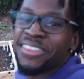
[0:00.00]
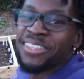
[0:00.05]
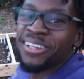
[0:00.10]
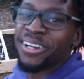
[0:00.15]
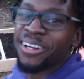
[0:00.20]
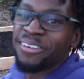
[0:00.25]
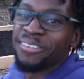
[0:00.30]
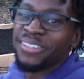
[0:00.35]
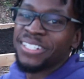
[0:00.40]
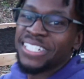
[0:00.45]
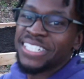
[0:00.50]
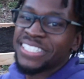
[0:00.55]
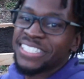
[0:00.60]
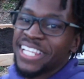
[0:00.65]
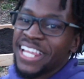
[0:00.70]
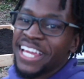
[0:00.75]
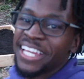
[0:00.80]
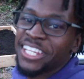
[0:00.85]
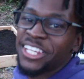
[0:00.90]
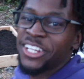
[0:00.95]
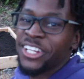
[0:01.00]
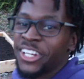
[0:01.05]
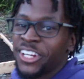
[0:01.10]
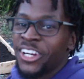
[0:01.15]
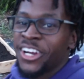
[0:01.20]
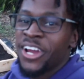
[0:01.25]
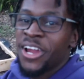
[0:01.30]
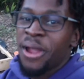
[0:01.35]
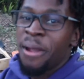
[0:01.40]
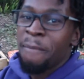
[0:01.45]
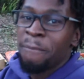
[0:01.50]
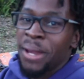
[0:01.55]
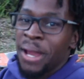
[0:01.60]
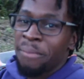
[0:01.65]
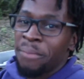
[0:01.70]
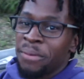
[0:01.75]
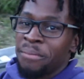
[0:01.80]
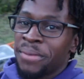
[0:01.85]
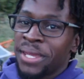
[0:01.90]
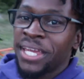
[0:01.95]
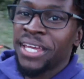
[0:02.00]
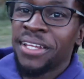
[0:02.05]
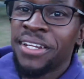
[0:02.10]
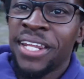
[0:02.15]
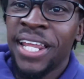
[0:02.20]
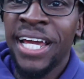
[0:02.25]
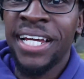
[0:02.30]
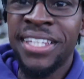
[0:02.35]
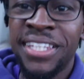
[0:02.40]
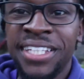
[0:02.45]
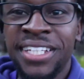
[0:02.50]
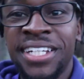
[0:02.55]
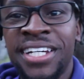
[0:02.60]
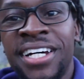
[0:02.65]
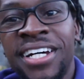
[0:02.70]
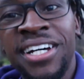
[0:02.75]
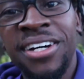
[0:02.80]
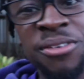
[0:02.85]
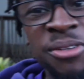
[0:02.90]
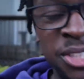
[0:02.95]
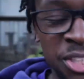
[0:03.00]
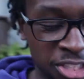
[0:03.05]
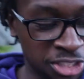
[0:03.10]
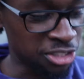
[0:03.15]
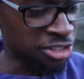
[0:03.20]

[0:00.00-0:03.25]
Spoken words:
third one is like your peppermint, like the what you